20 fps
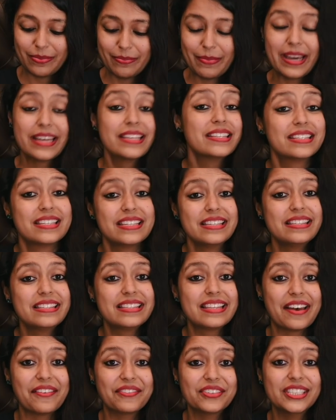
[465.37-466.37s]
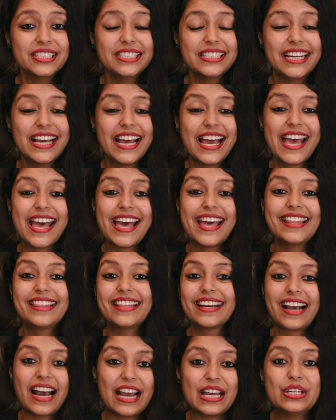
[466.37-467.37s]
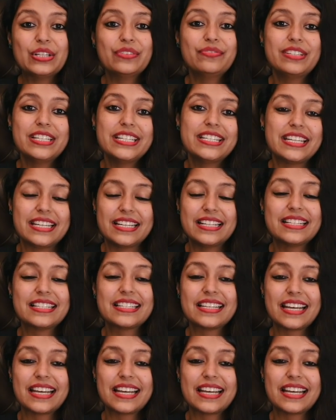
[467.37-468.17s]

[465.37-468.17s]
my Z7, the kind of details